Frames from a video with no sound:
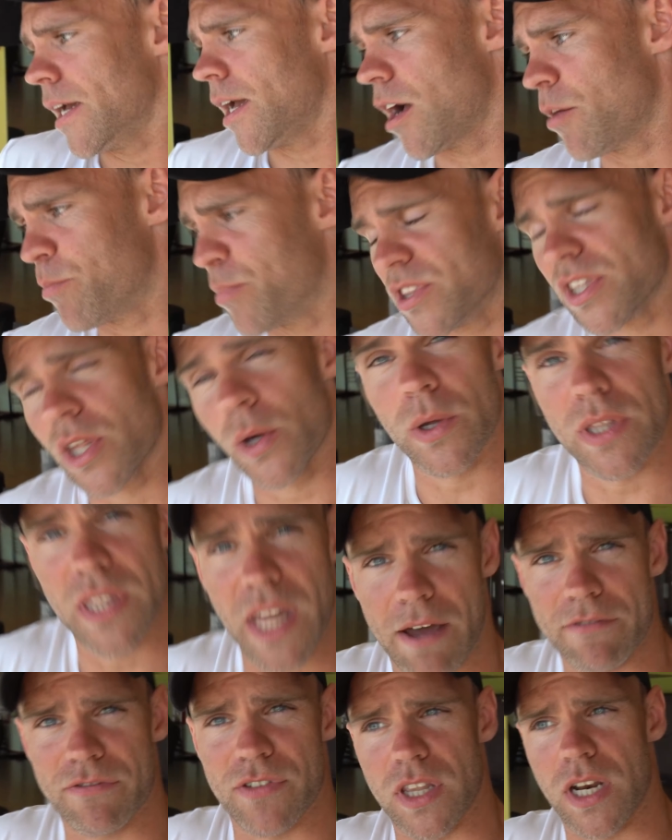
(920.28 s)
I've been doing
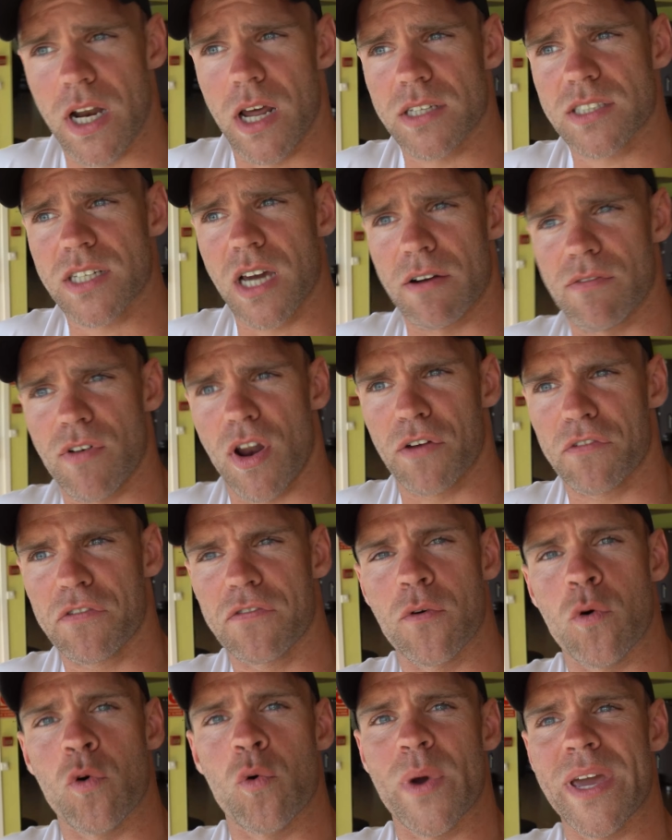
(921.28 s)
that for the last kind of like
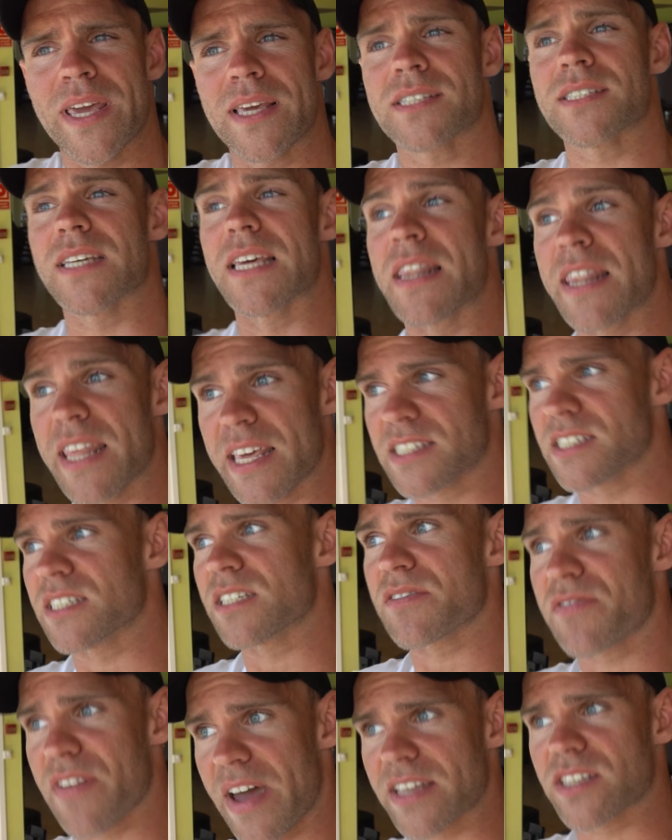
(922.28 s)
4 weeks, and this
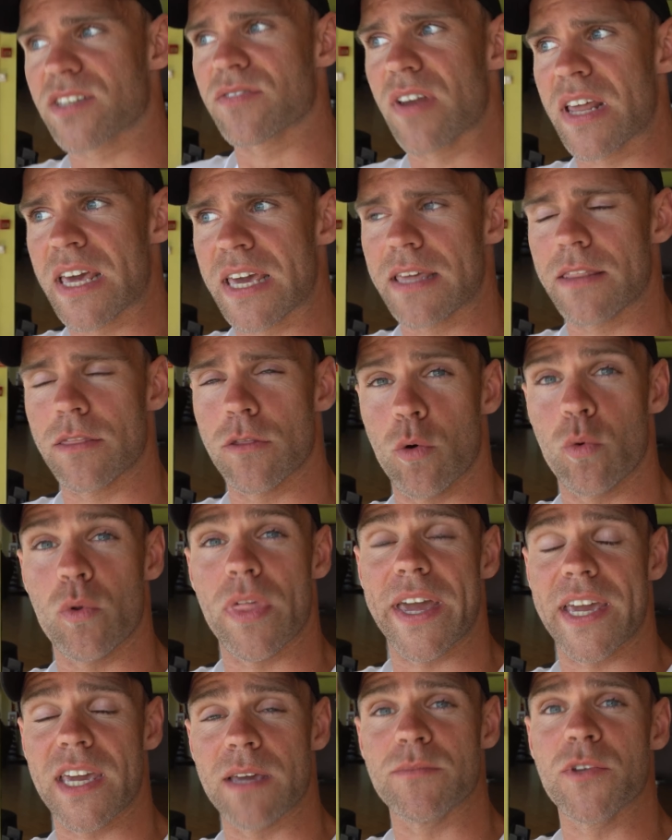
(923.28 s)
is effectively all
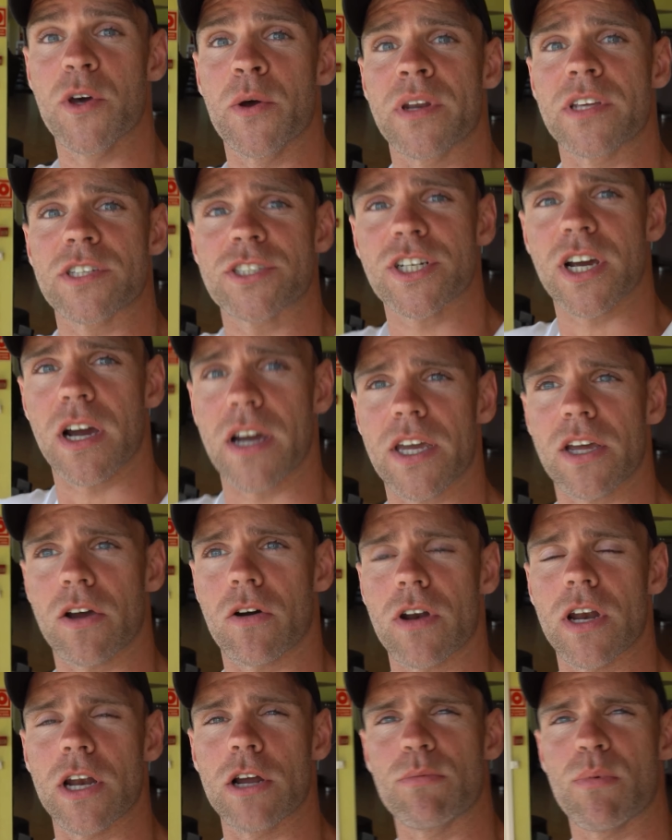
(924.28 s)
they keep doing is chunking
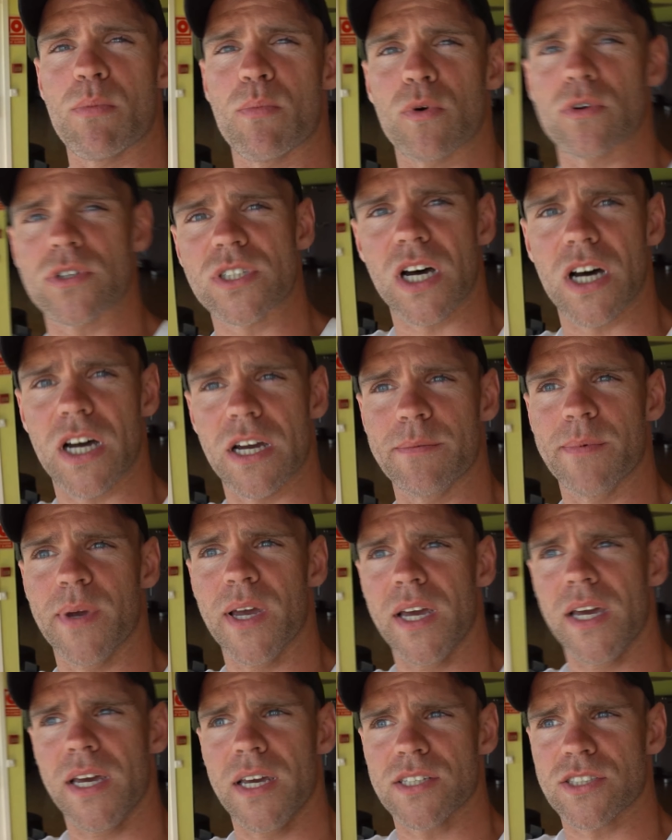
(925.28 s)
on a little bit more time.
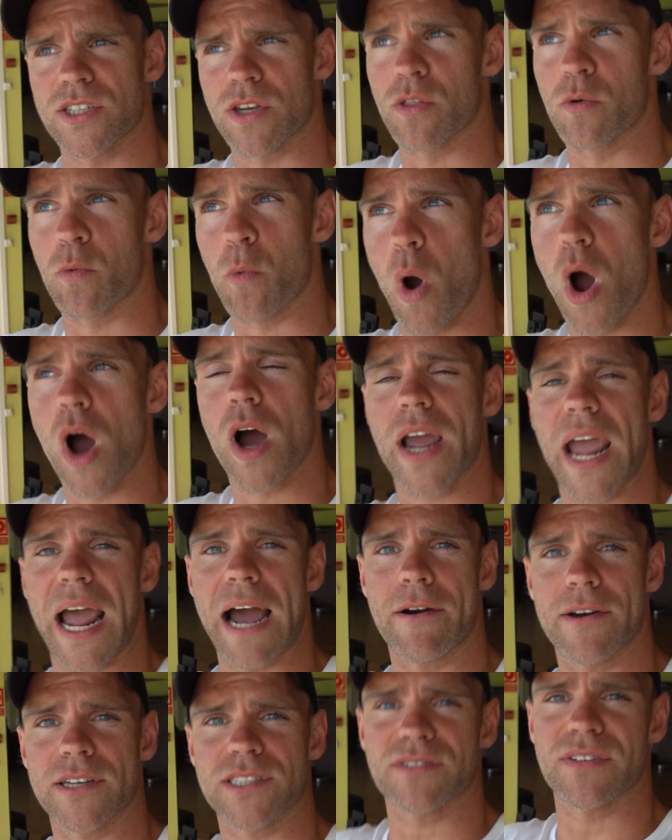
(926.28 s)
So the
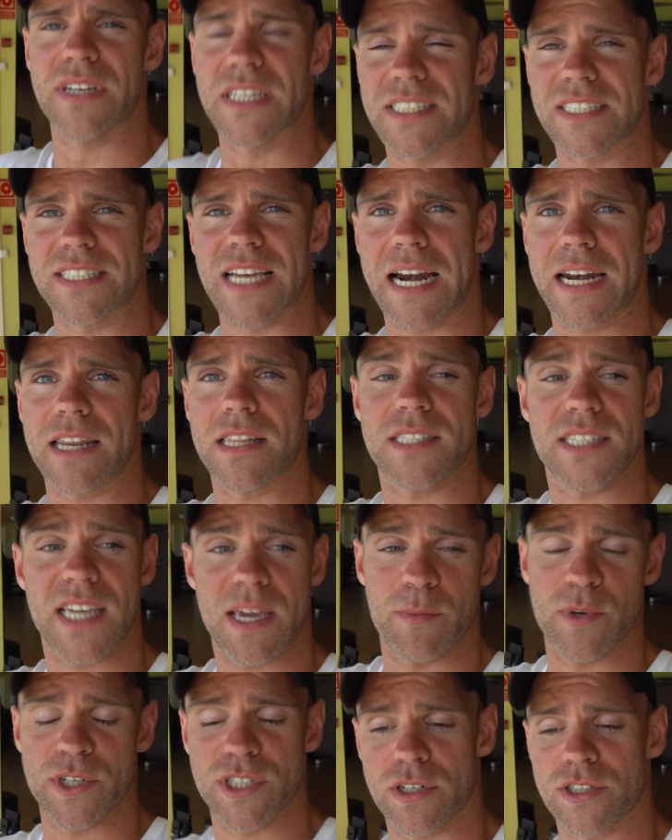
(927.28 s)
workout is exactly the
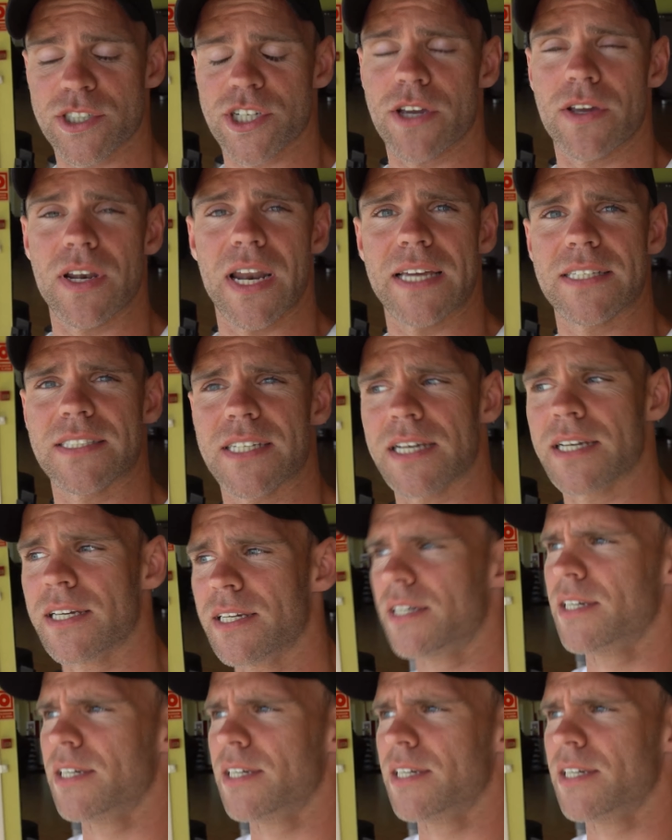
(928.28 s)
same, which I'll show you later,